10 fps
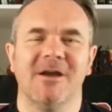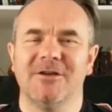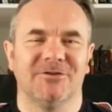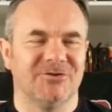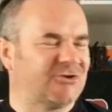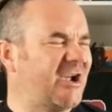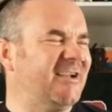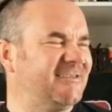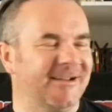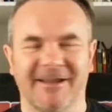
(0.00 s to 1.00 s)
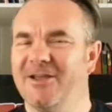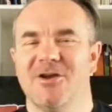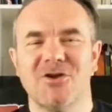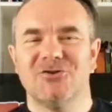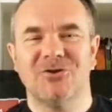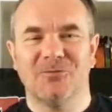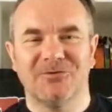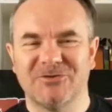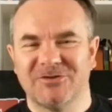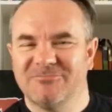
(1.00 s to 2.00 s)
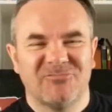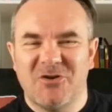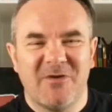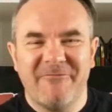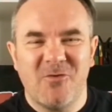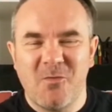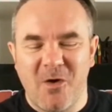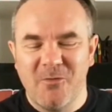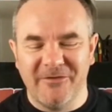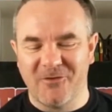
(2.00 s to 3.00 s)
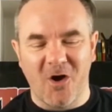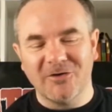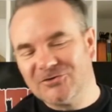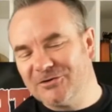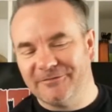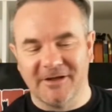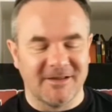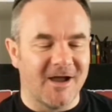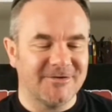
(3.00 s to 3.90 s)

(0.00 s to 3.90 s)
they're just kind of like showing everyone what we've got and stuff like that,